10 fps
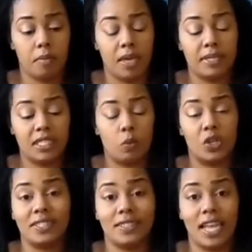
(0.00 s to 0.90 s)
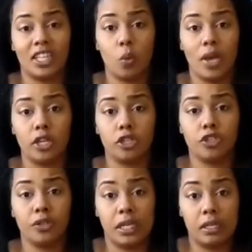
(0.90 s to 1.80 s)
maybe someone doesn't like the way you're
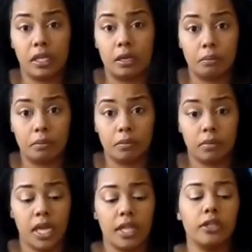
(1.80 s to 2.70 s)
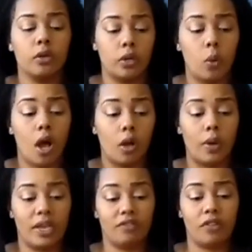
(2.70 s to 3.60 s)
treating them and they're going to walk
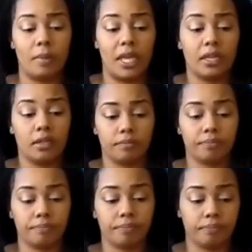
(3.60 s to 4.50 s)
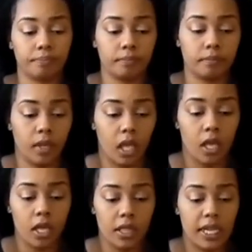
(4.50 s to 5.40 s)
away from it.
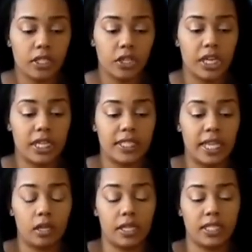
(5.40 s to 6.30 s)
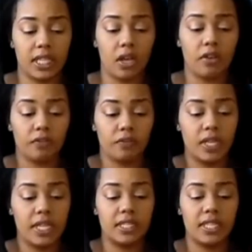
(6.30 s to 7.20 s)
Things are going to settle itself.
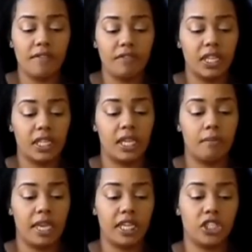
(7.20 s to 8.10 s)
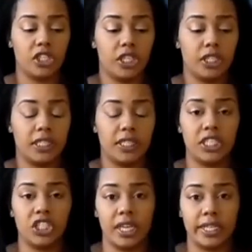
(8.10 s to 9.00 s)
It's definitely a major
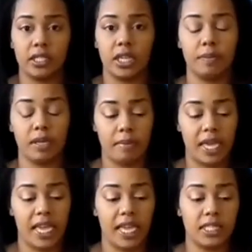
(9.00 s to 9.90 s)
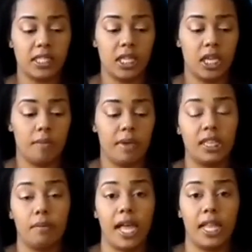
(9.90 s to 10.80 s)
decision that's going to be made to
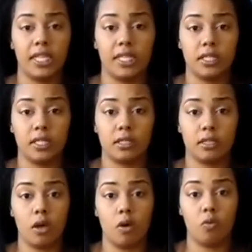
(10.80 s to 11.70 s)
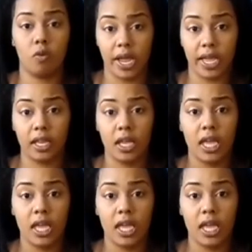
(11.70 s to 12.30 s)
make the balance go right.